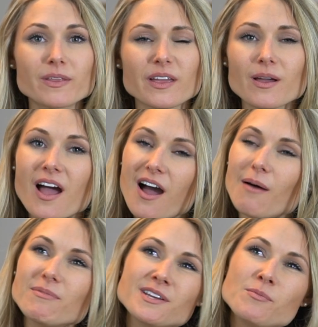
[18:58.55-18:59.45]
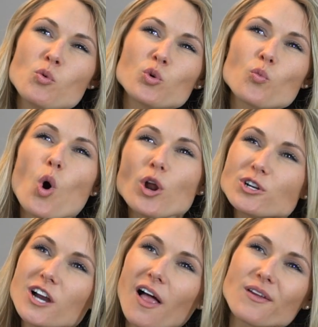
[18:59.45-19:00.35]
Like, I'm thinking more
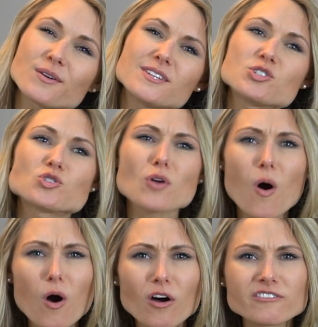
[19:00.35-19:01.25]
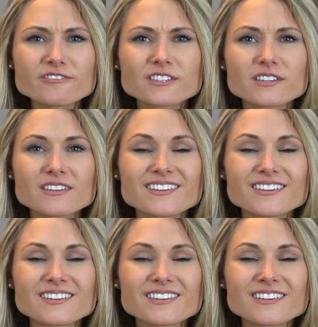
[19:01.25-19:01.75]
watercolor and soft,